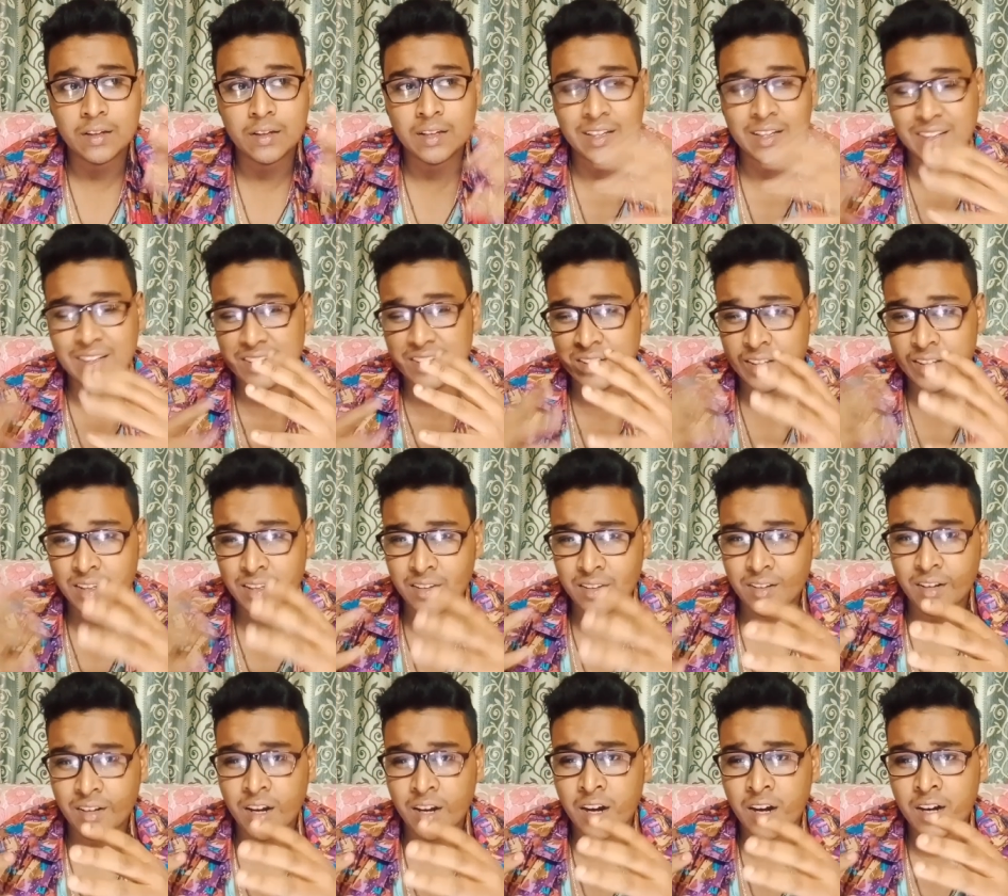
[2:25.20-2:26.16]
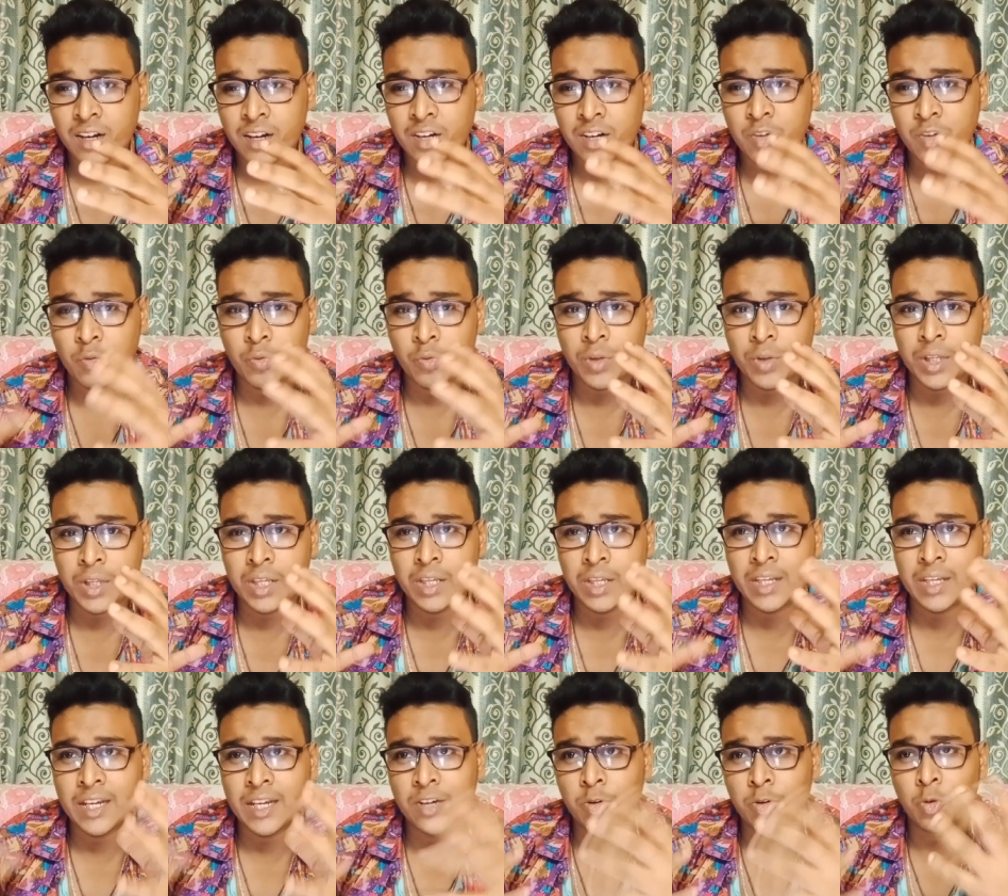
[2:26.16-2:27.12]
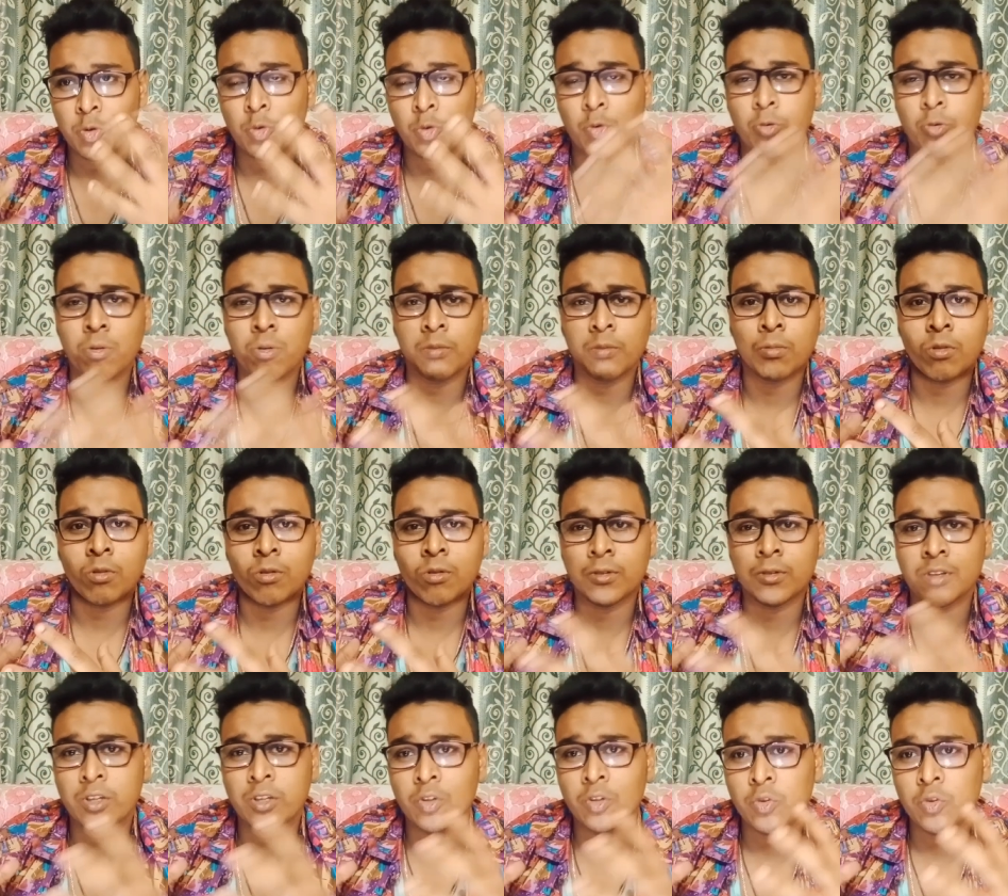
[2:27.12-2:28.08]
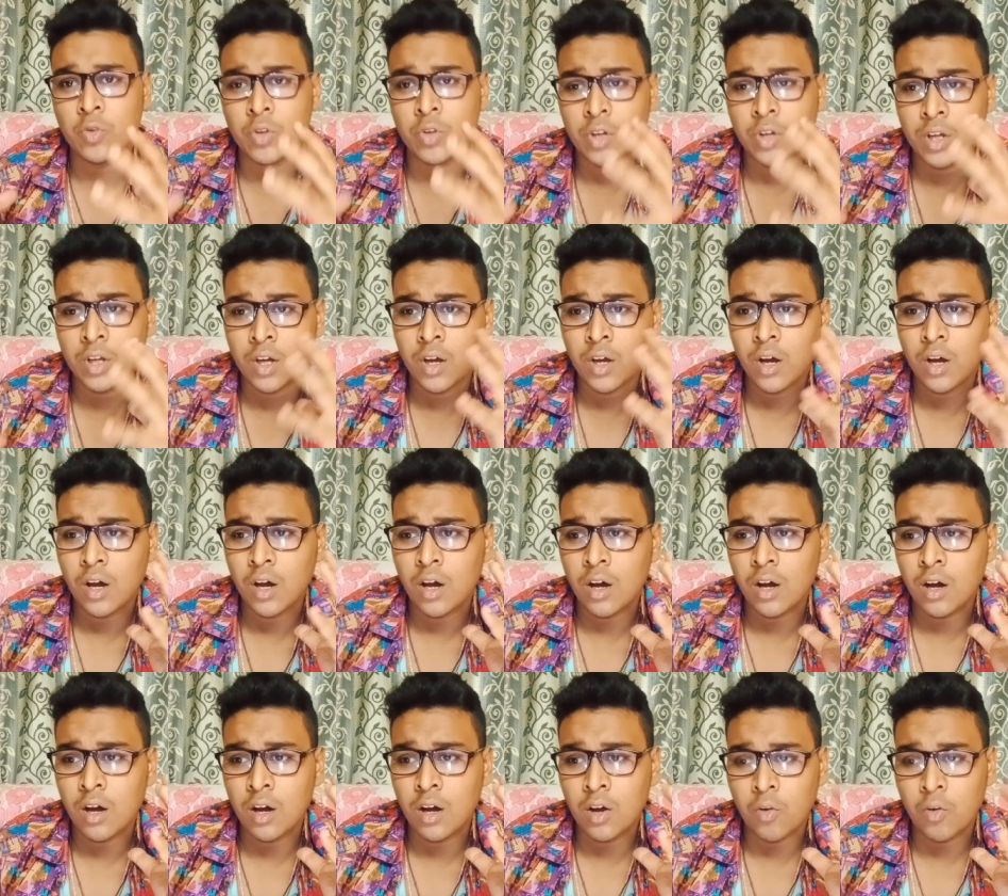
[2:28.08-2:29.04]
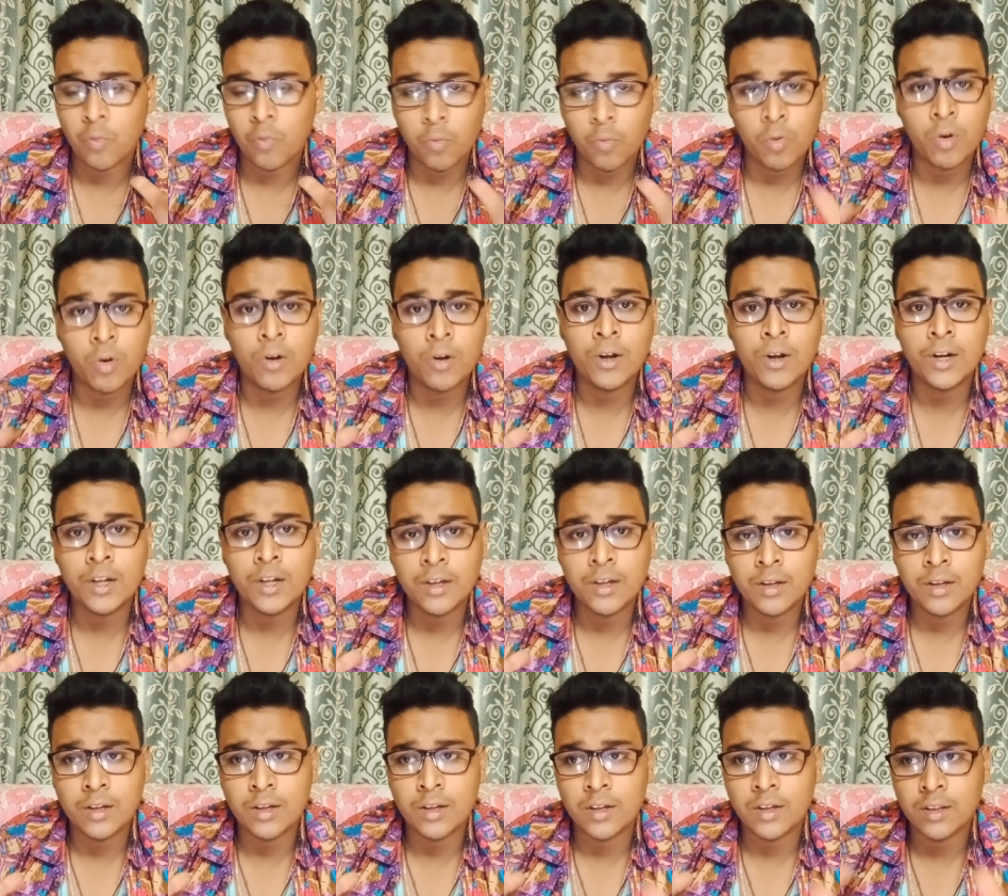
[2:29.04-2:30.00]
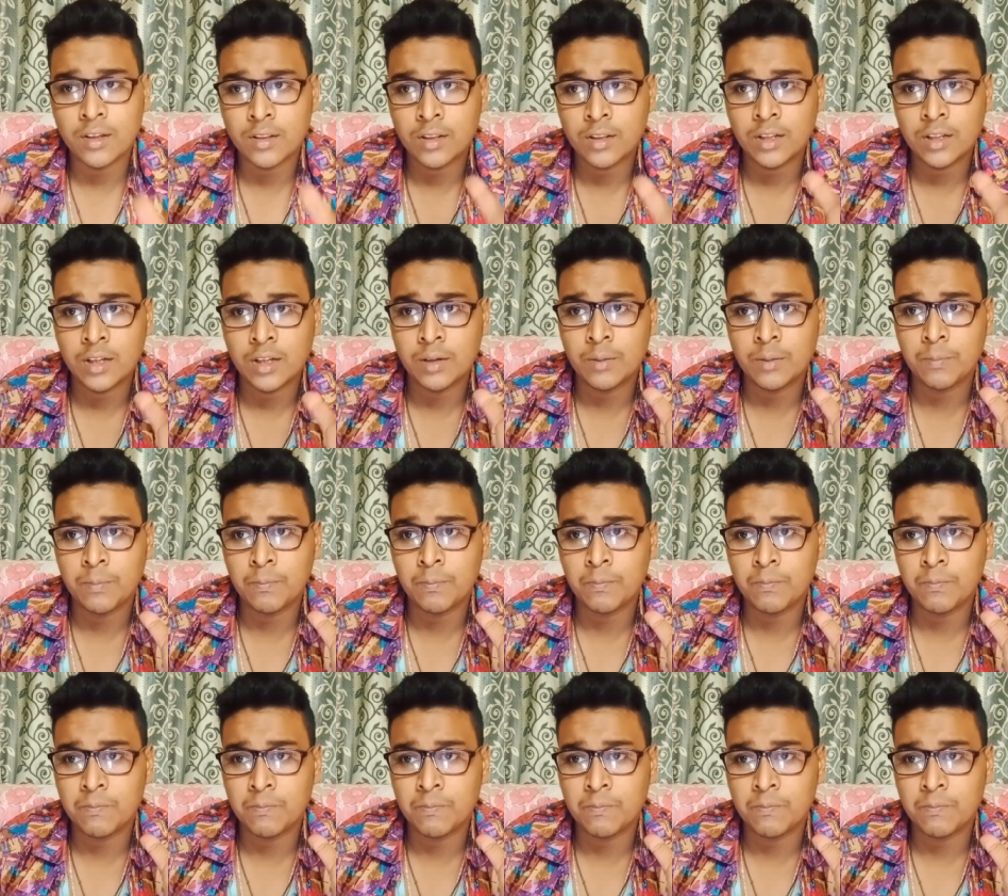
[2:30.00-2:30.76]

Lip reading: in this arc we get to know about the world, the